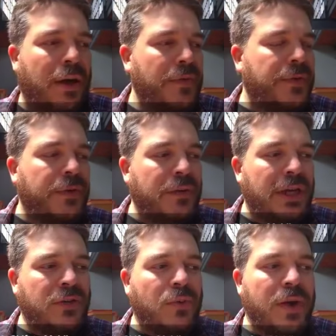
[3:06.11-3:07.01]
So
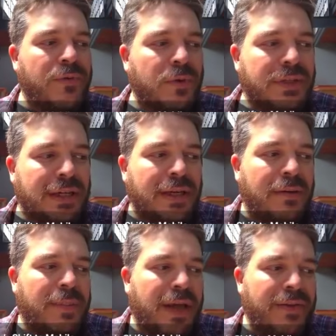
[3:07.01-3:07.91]
in
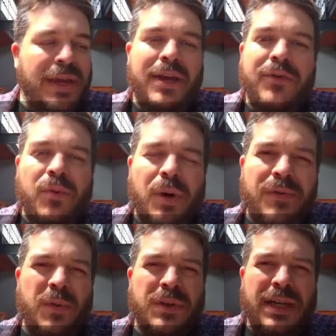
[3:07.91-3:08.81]
2014, about the end of
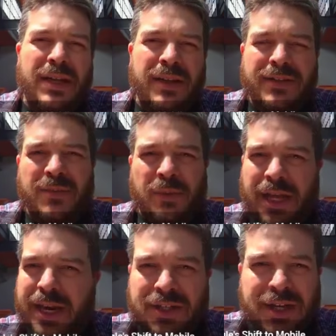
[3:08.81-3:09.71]
2014, there's a
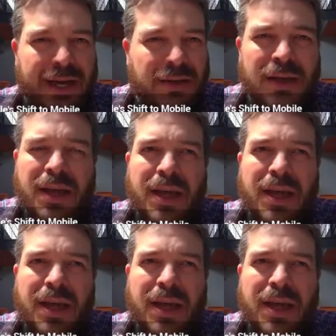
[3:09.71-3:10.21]
lot of chatter,